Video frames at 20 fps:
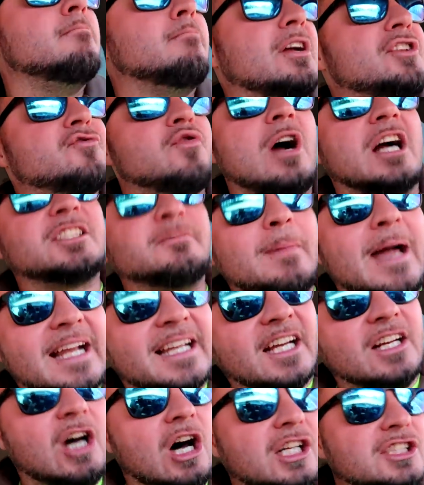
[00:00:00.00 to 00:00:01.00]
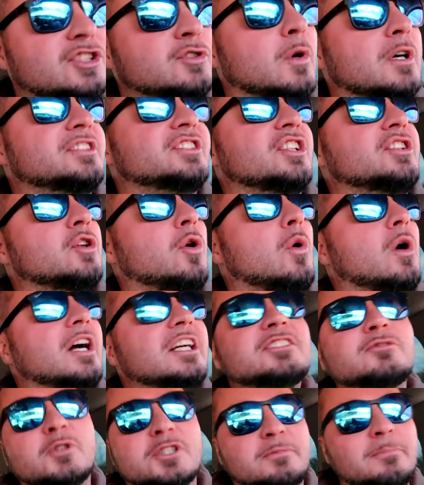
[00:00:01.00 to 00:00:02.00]
my truck's making all sorts of
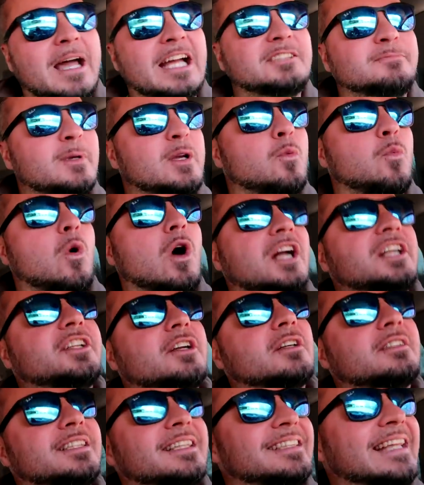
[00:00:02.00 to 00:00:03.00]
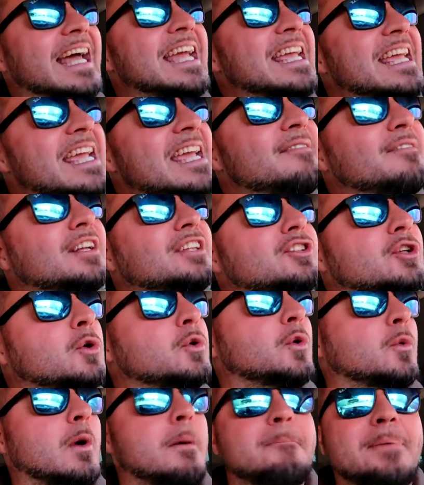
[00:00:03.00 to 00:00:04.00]
noise, which makes me wonder, did they even
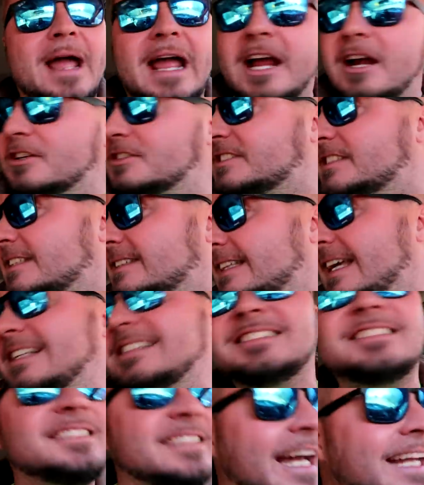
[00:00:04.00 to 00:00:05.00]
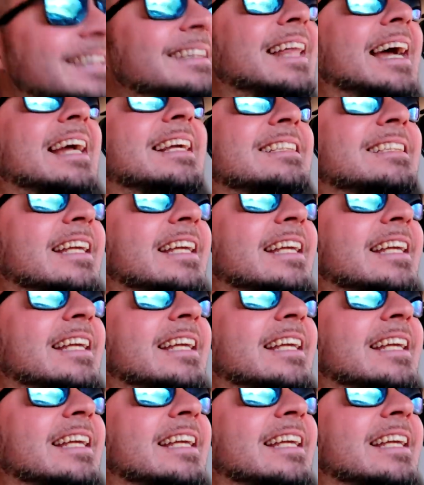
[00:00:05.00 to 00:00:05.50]
do the repairs that they said they